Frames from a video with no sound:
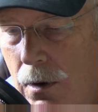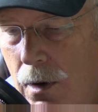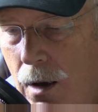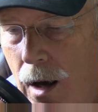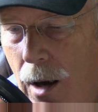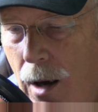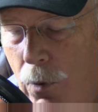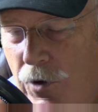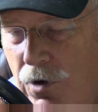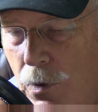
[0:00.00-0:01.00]
I wish I
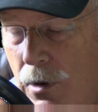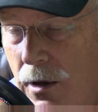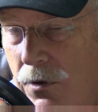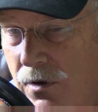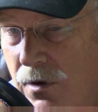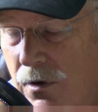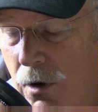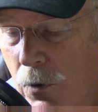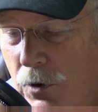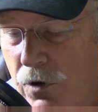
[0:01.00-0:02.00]
would have listened. I wish
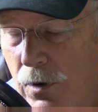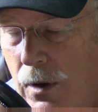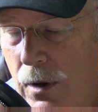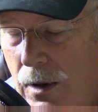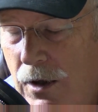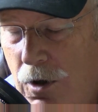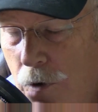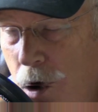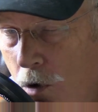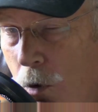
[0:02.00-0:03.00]
I would. You
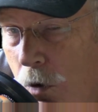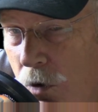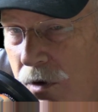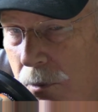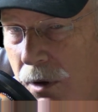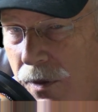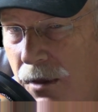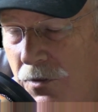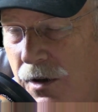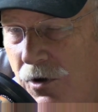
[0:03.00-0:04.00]
know some of the things
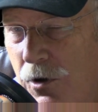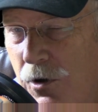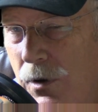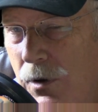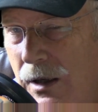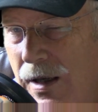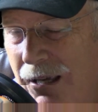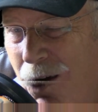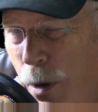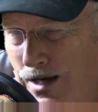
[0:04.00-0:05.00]
that you need to get
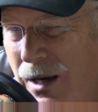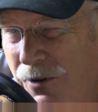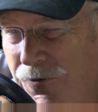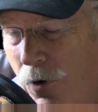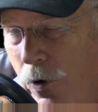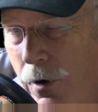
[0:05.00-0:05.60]
ready for.